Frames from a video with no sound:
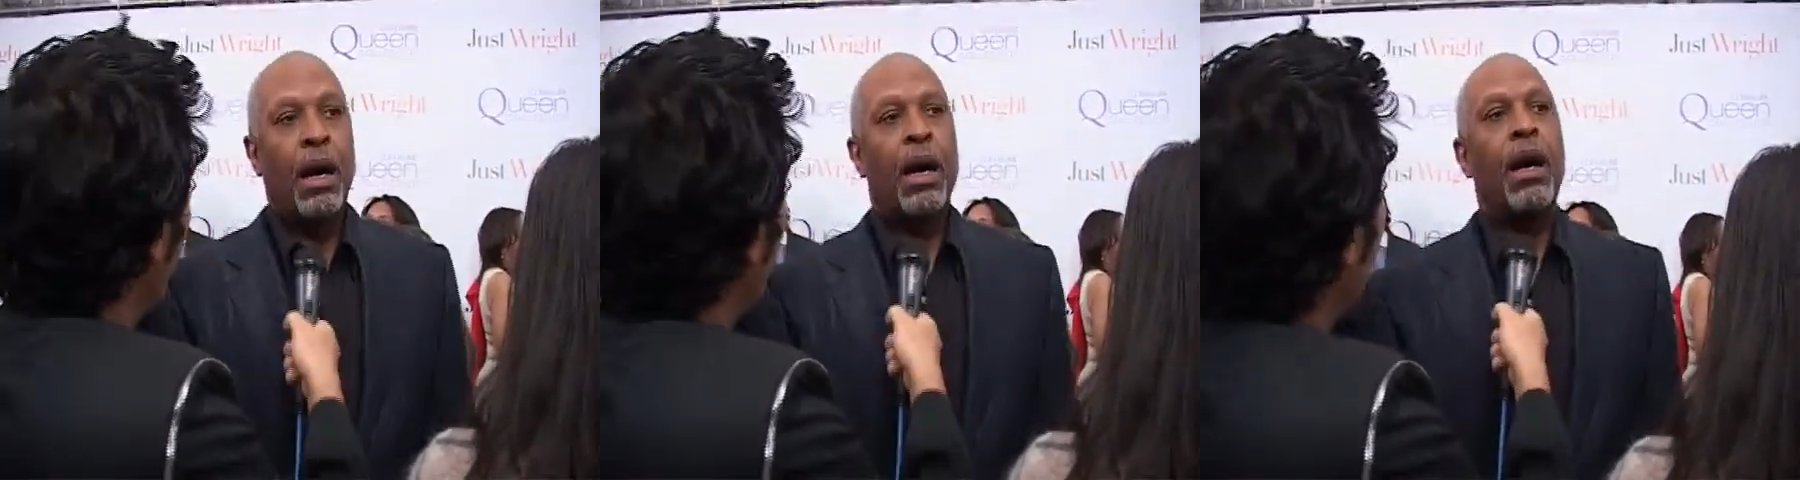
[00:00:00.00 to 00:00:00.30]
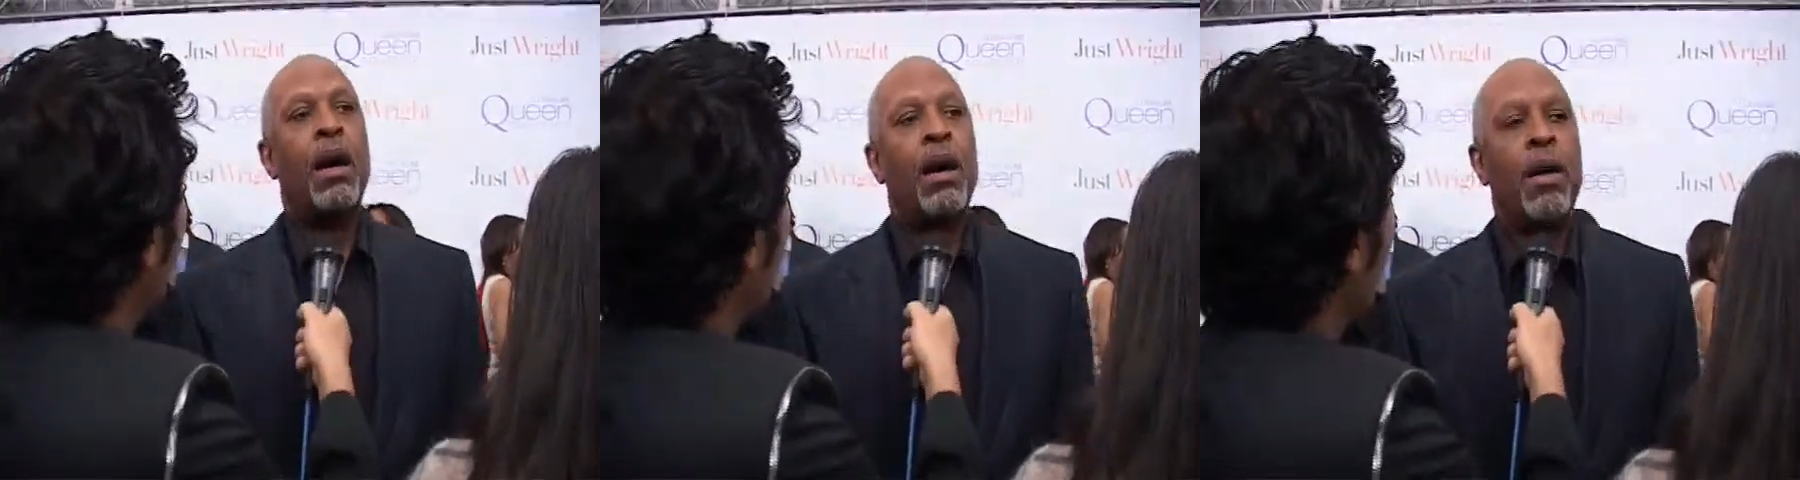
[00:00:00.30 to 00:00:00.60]

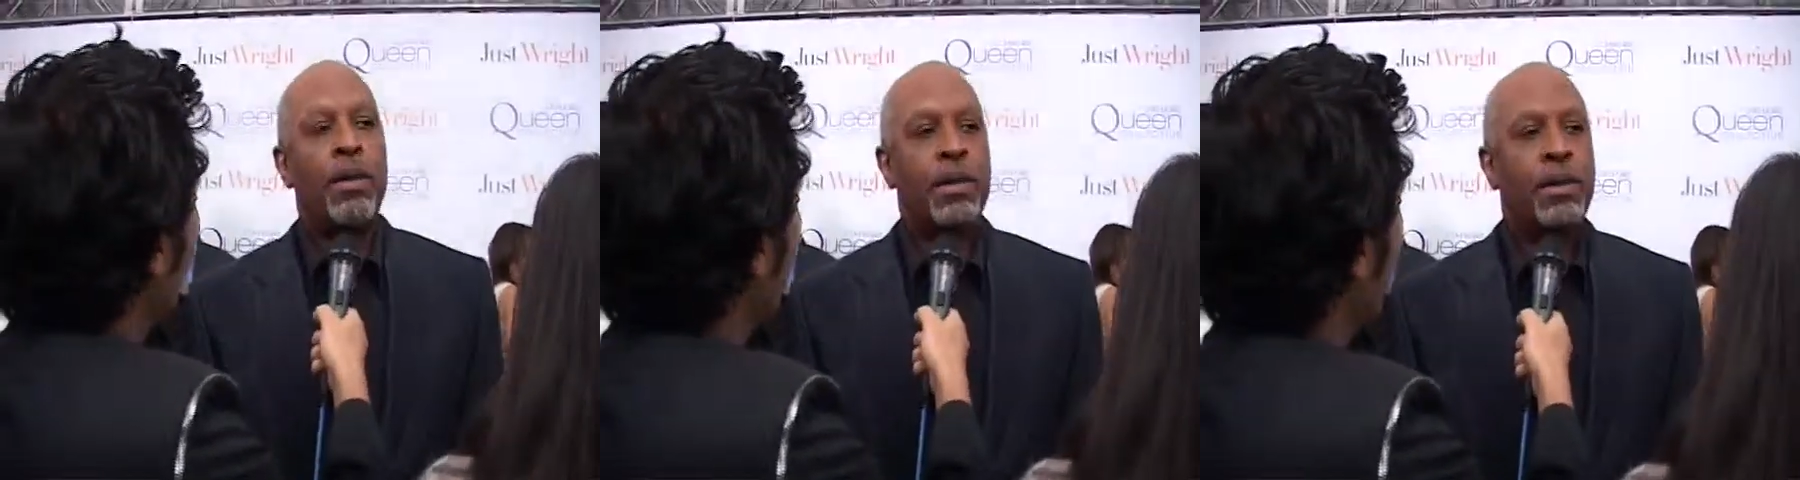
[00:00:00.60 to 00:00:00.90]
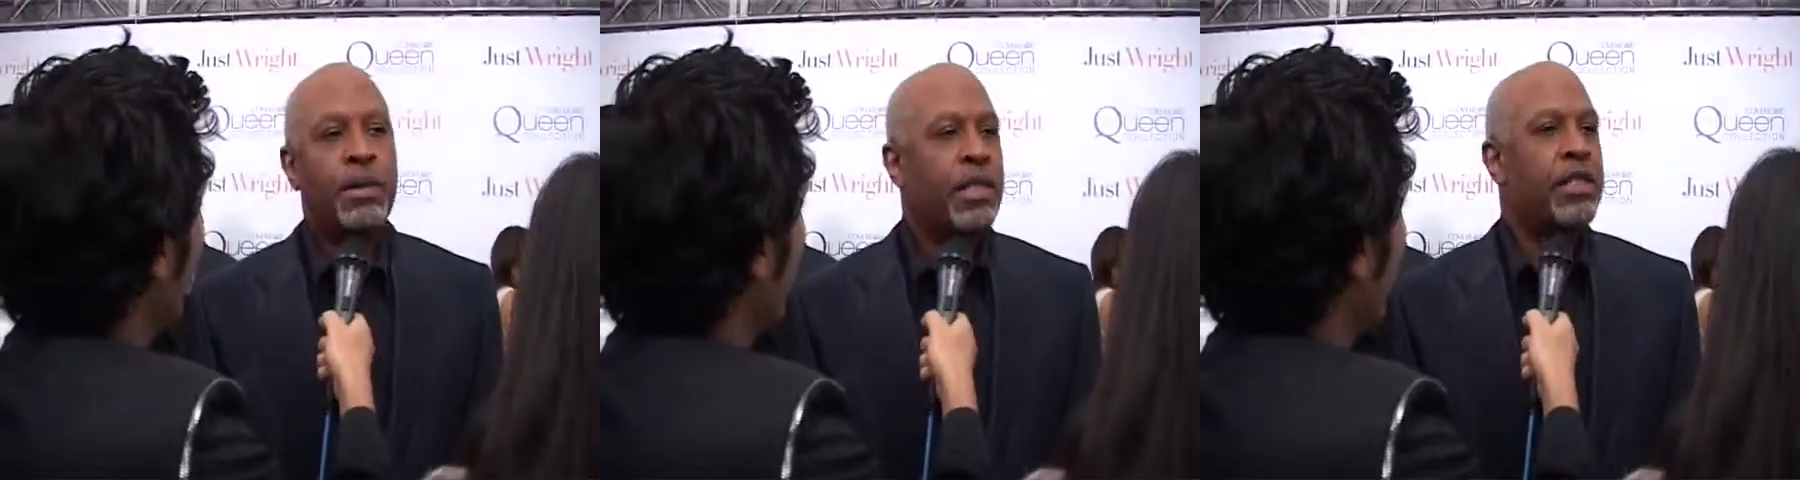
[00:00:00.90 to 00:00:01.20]
Oh,
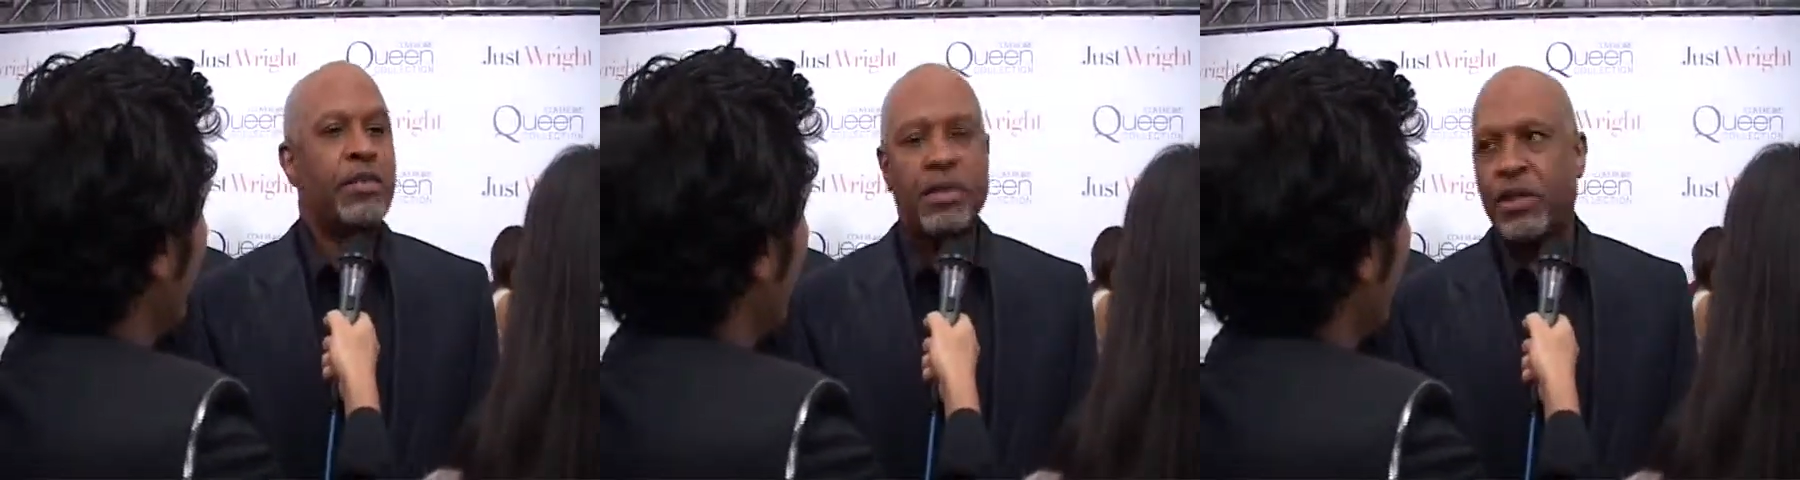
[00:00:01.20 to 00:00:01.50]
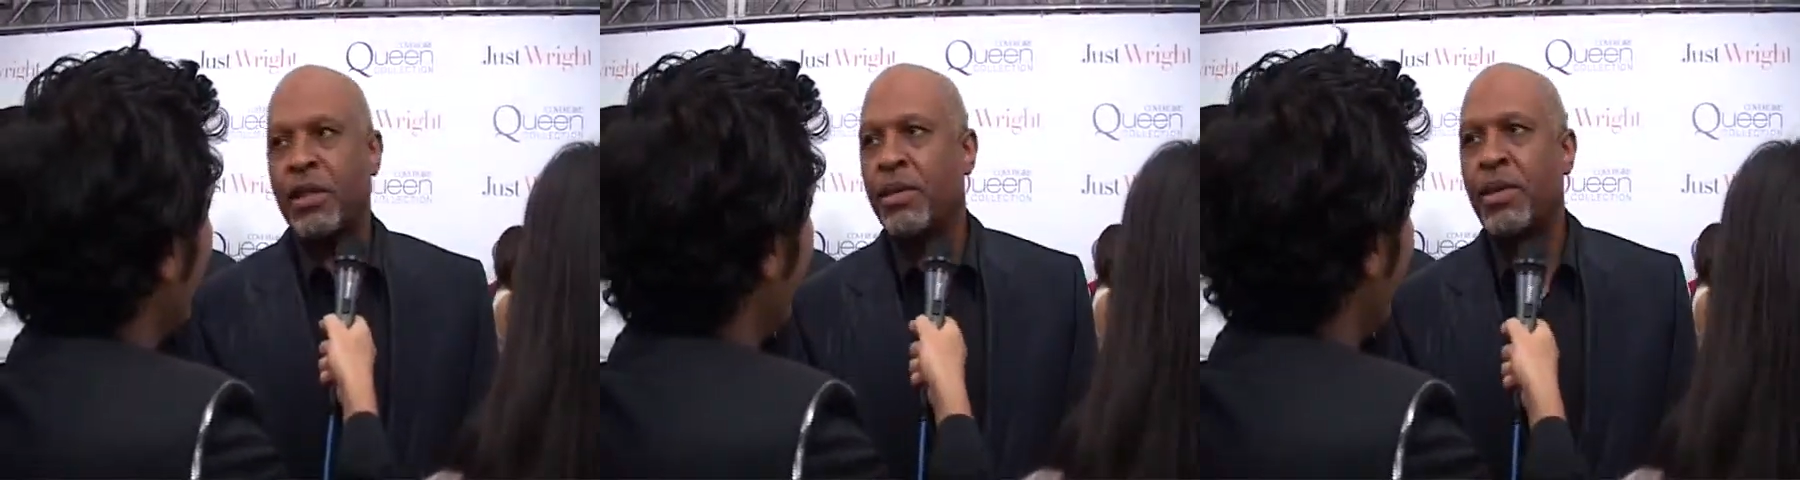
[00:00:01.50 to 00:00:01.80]
she's
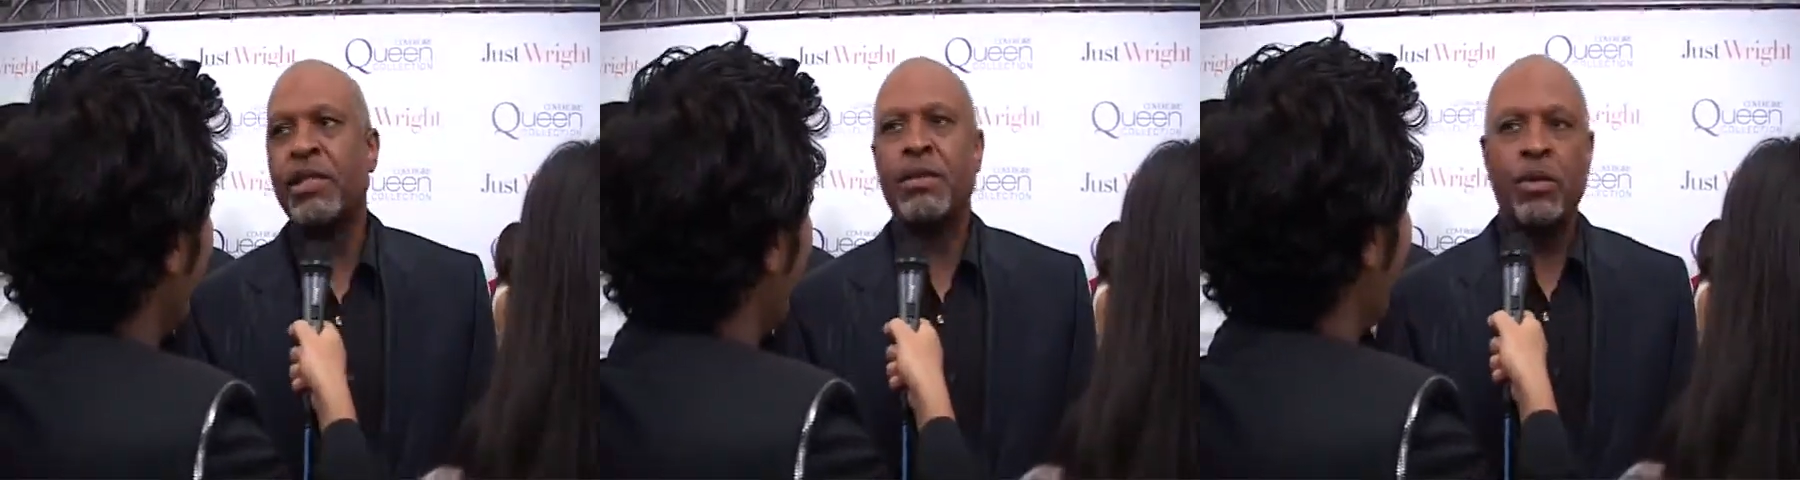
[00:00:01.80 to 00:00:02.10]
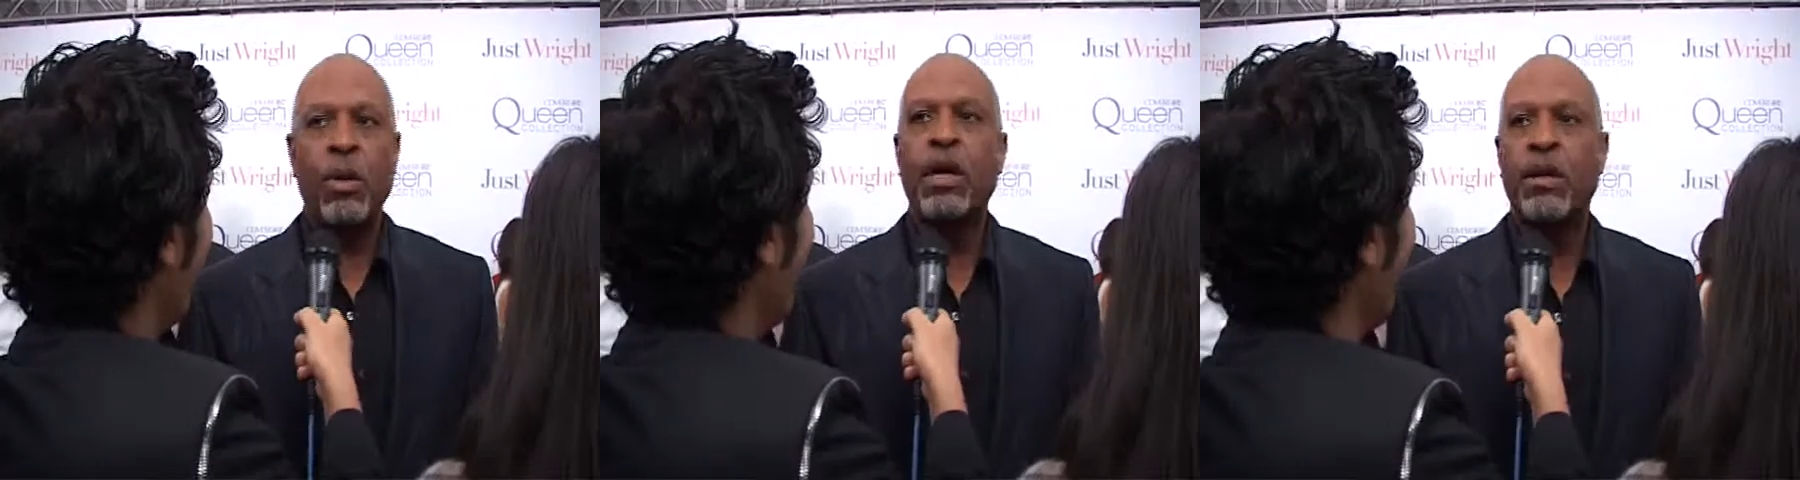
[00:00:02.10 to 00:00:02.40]
she was
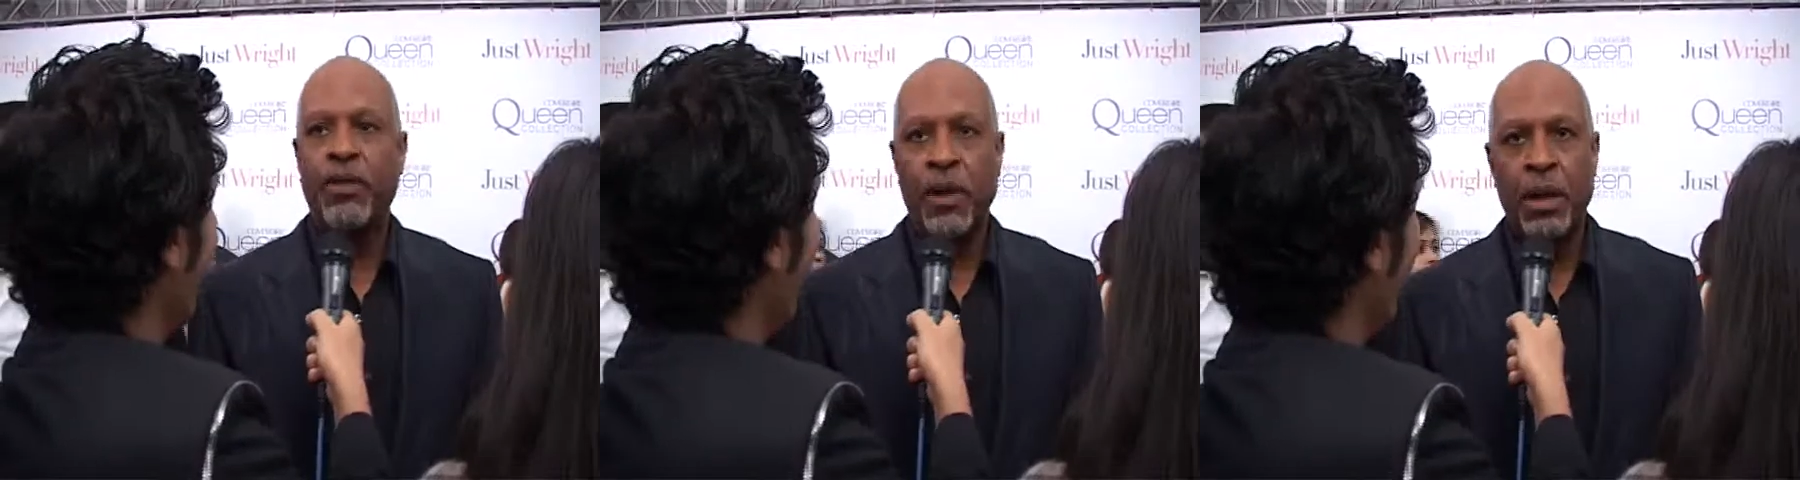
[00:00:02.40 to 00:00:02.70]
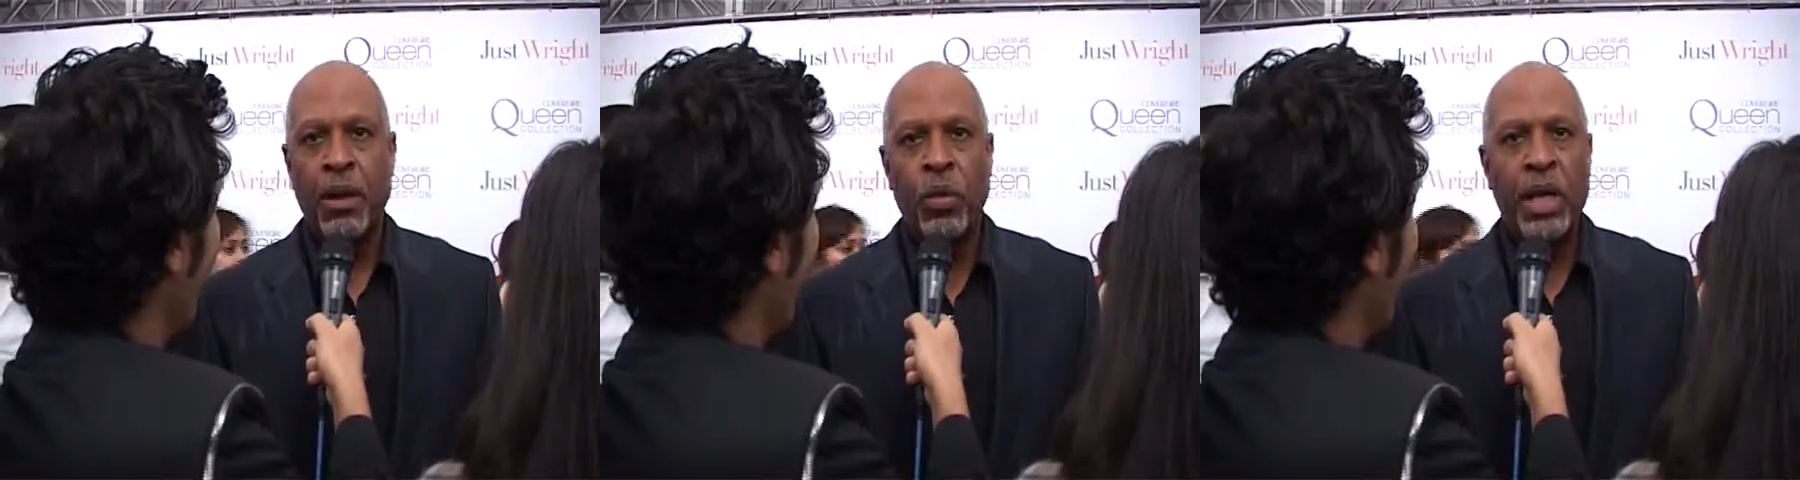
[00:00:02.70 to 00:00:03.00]
wonderful.